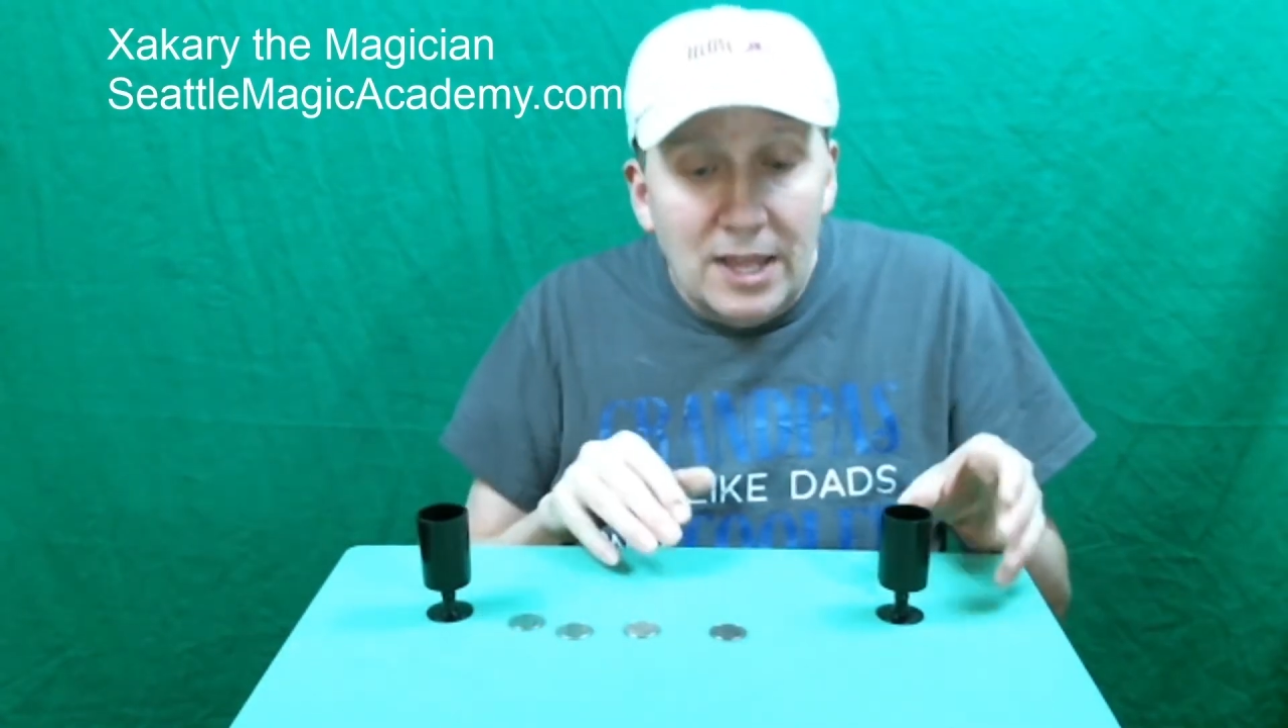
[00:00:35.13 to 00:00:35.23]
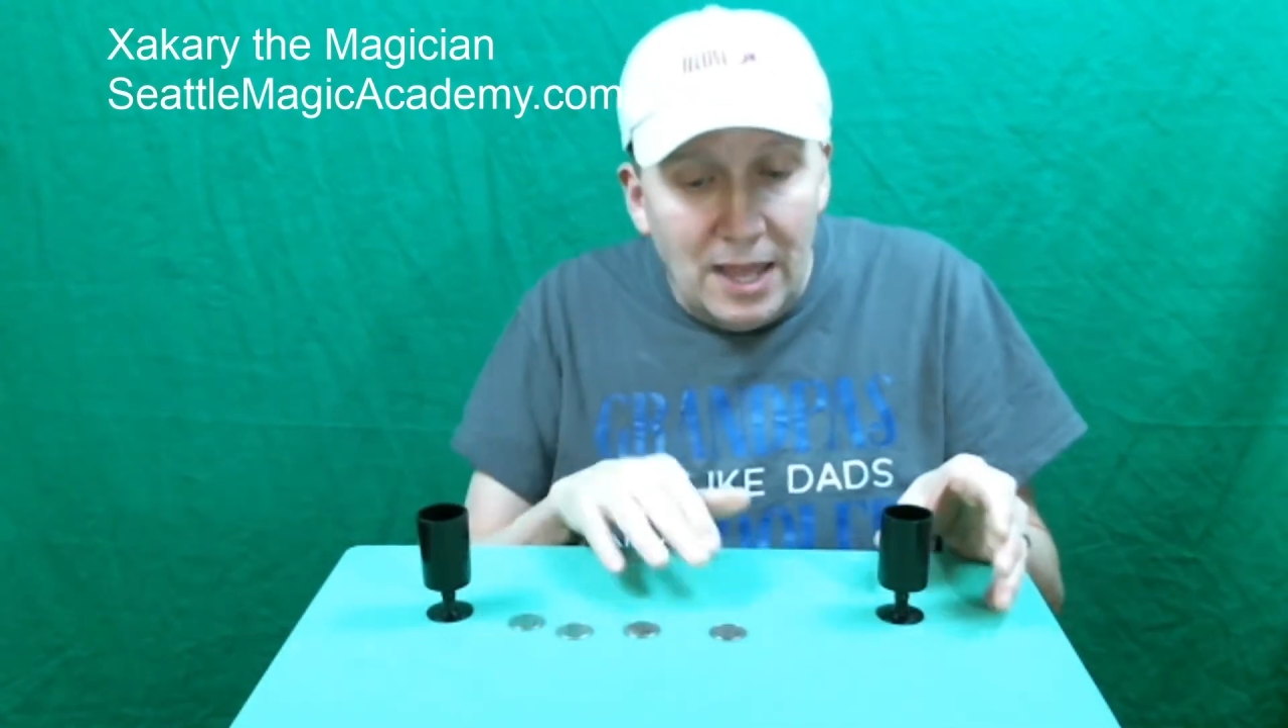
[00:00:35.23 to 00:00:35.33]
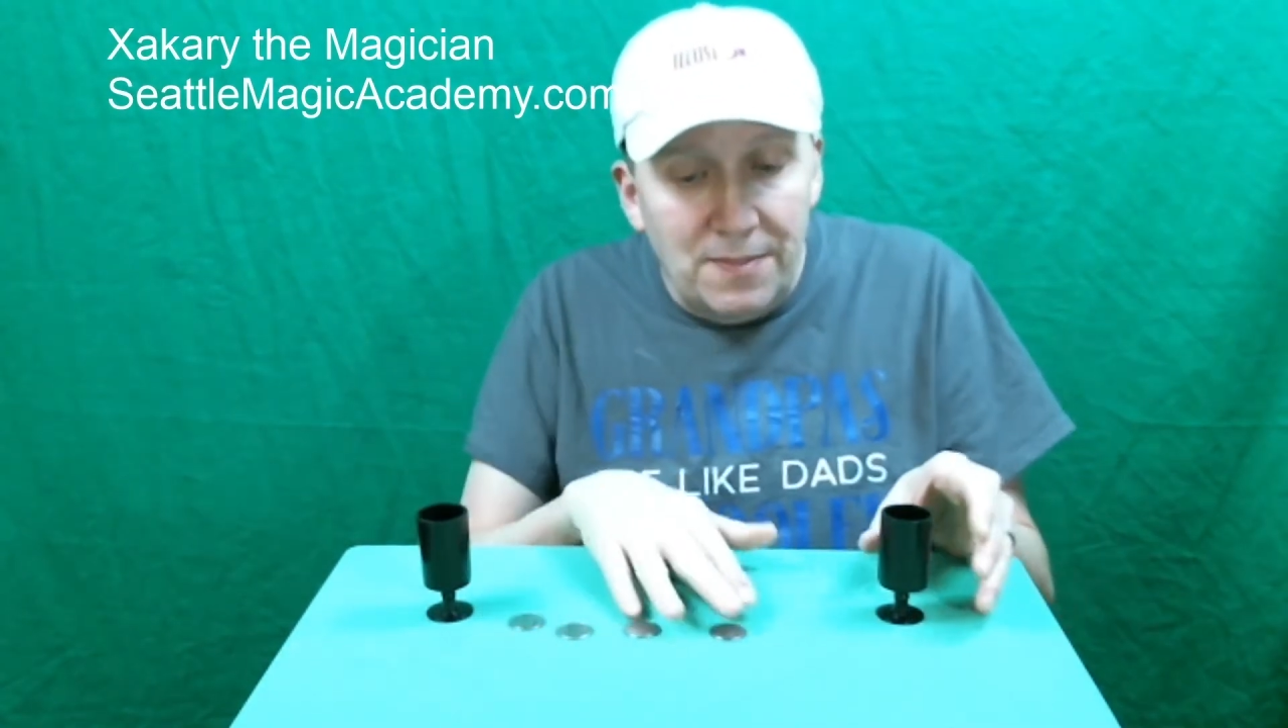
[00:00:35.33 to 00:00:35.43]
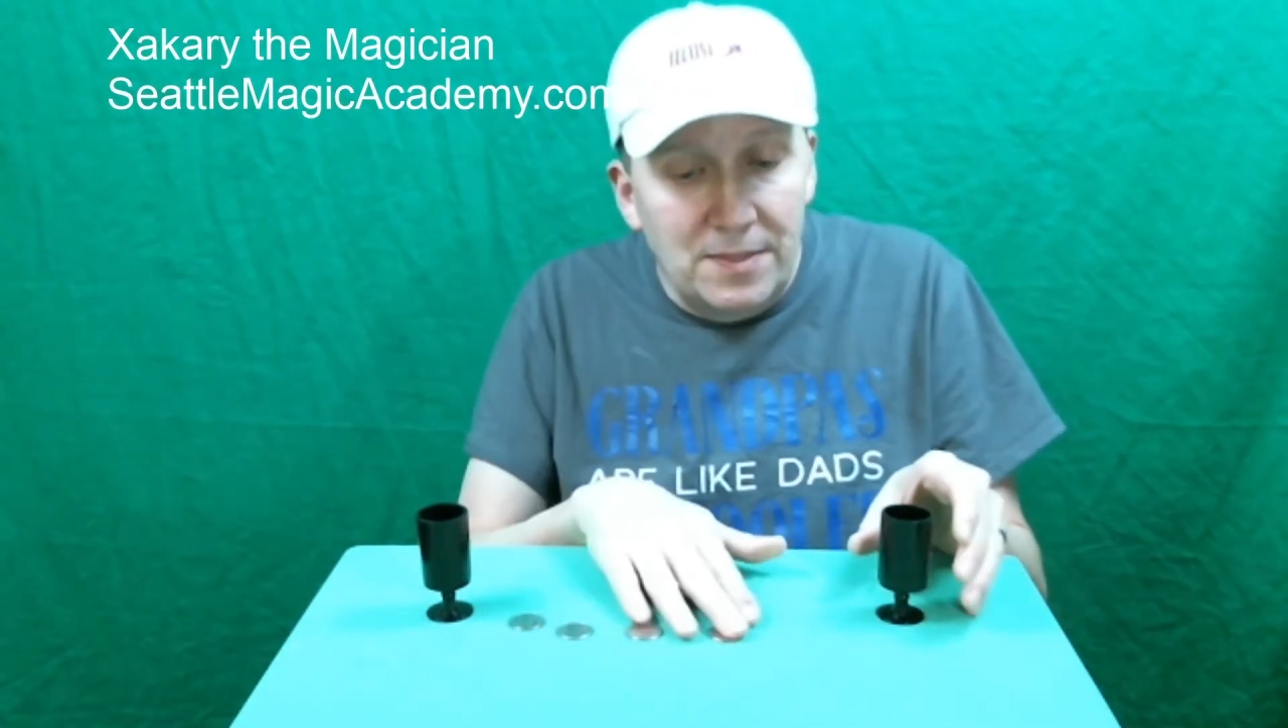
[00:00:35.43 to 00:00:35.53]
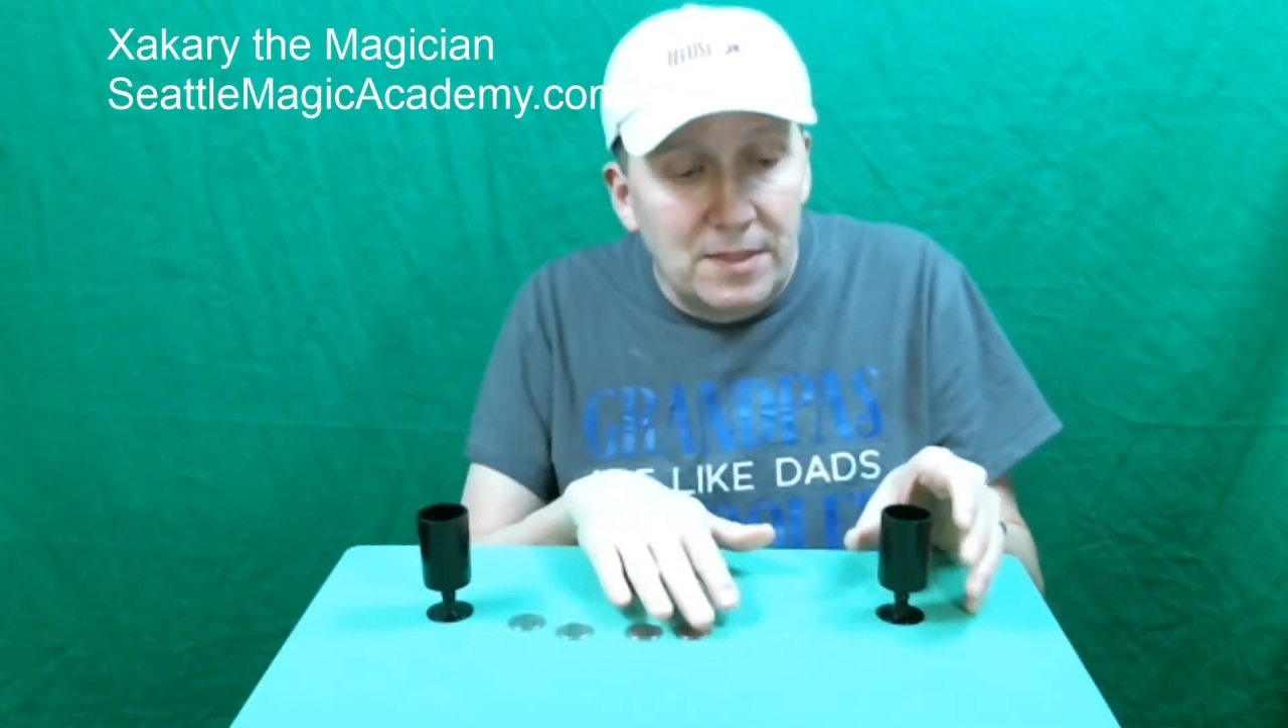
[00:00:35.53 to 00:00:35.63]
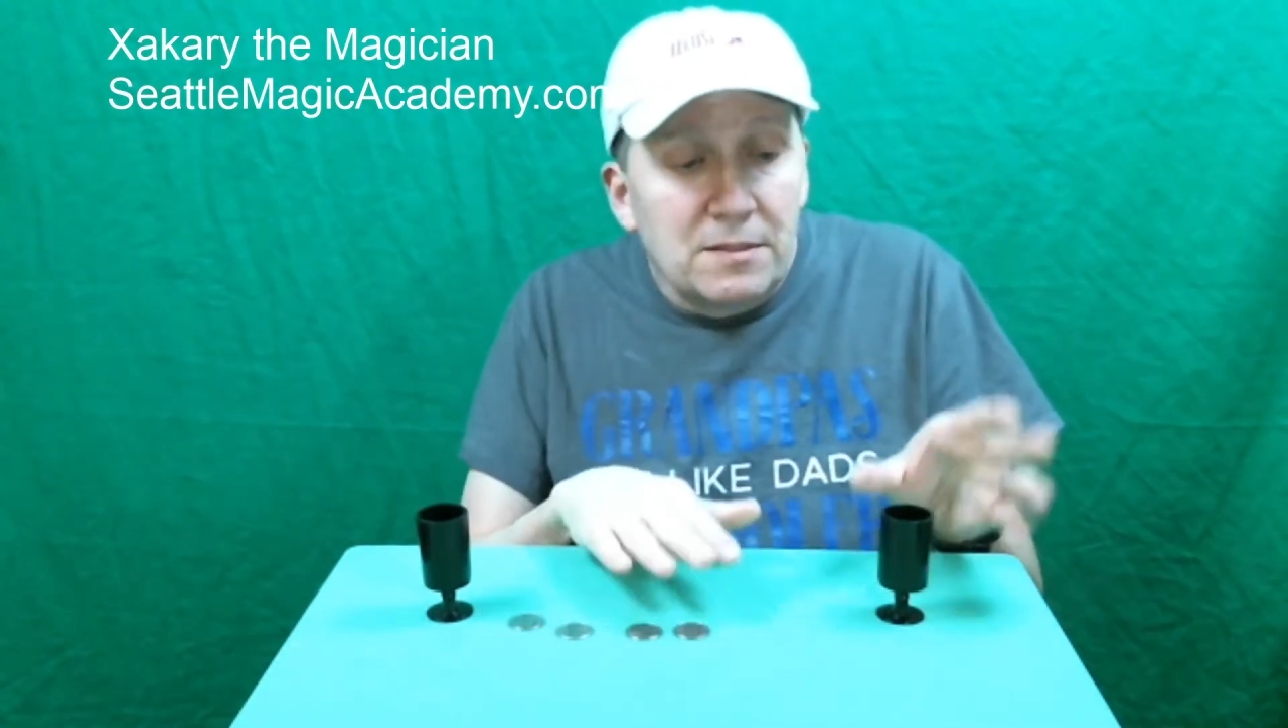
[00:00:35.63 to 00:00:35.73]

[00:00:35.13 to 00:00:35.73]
and